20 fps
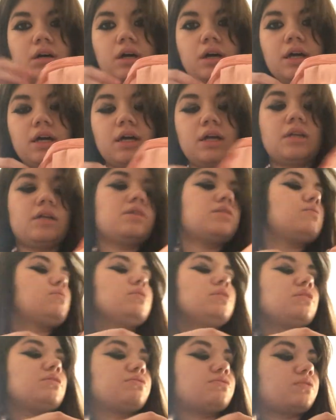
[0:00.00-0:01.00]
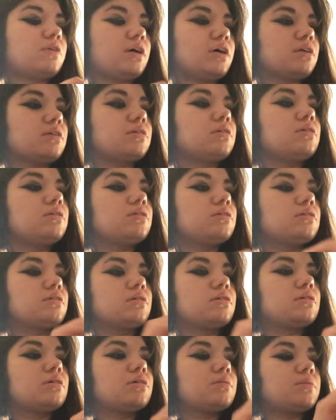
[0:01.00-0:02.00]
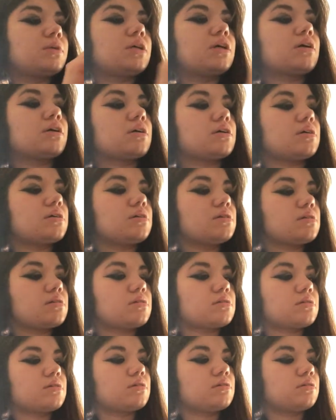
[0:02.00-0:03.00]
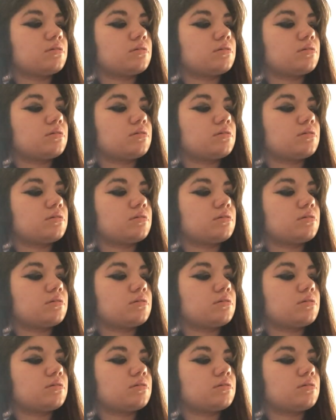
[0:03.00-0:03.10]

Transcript: And it's really fun because